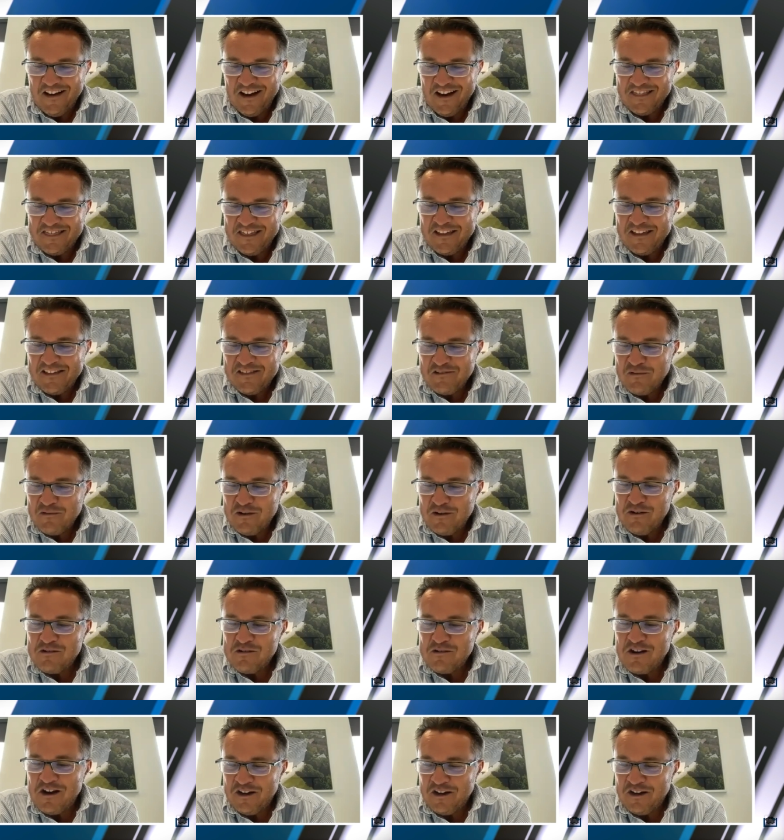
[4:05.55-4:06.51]
I think the
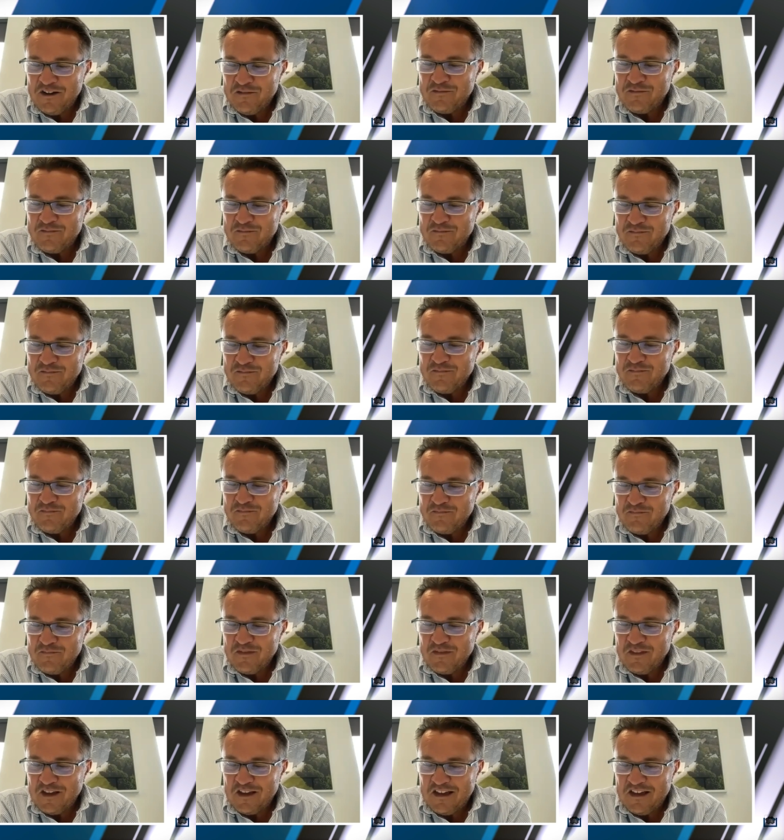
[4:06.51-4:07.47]
real kind of
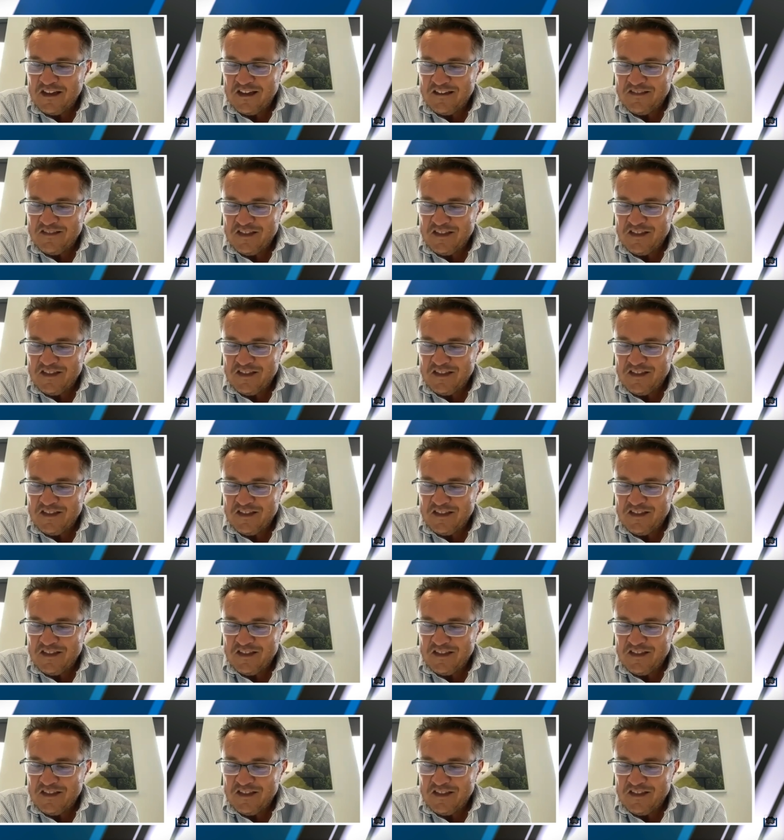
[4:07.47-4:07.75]
the,